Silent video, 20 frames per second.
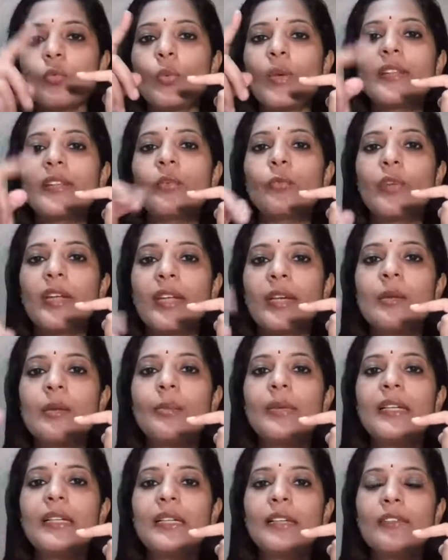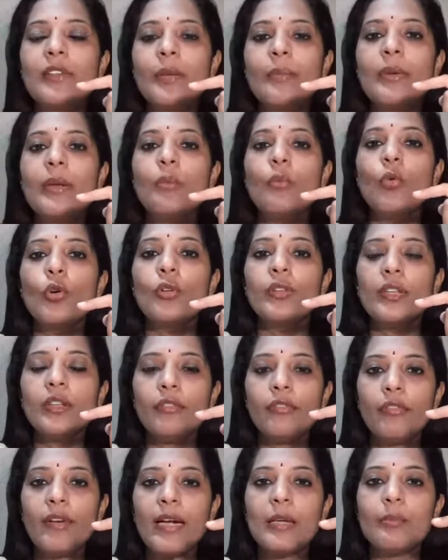where the variability will be more
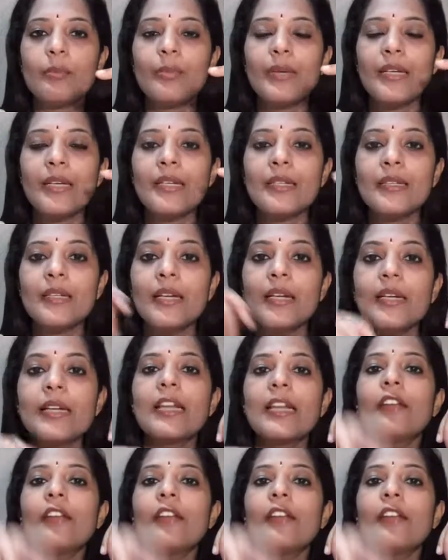than 5 beats.